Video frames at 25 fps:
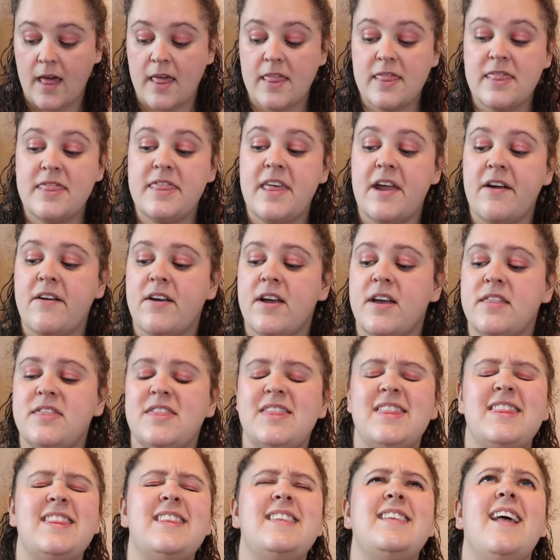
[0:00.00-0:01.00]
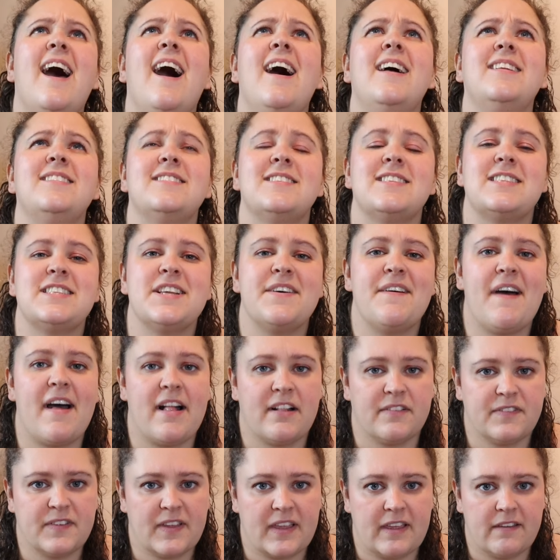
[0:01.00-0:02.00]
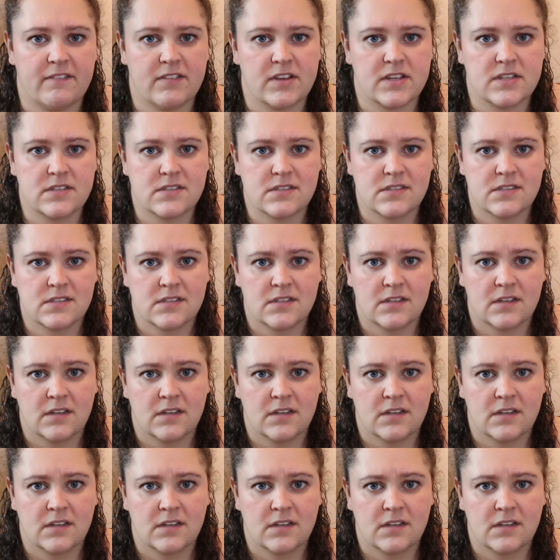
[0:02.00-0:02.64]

There are tons of Ælfgivas